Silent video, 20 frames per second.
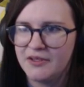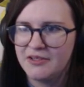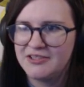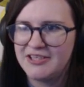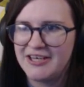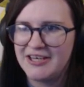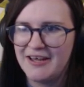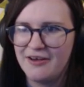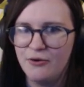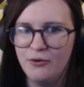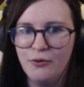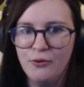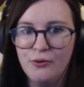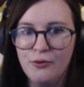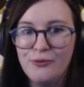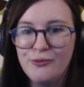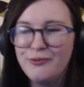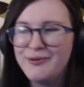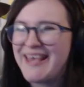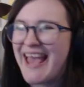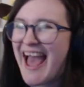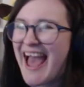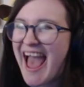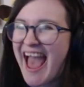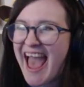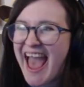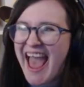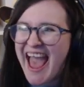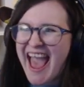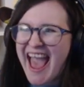Did it? Oh,
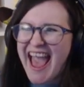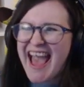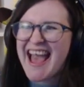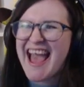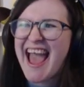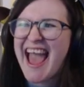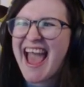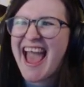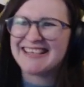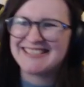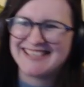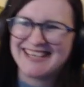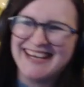yes!